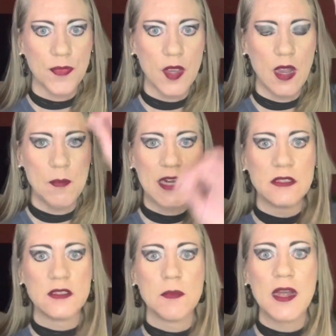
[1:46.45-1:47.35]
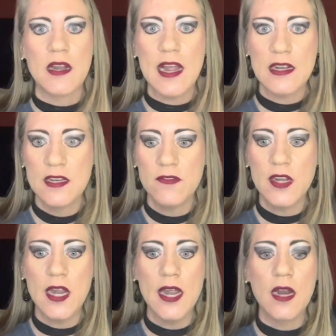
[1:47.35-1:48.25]
Alright, because demonic
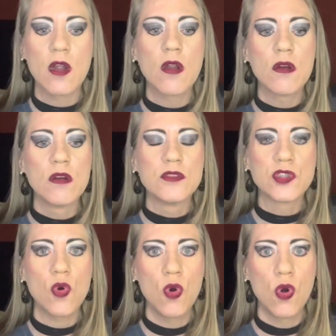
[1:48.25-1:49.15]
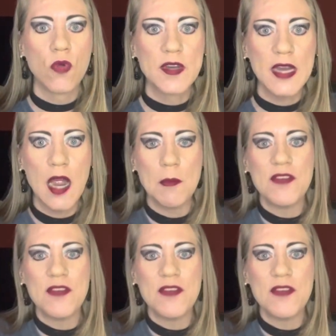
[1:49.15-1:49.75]
activity, it occurs all the time.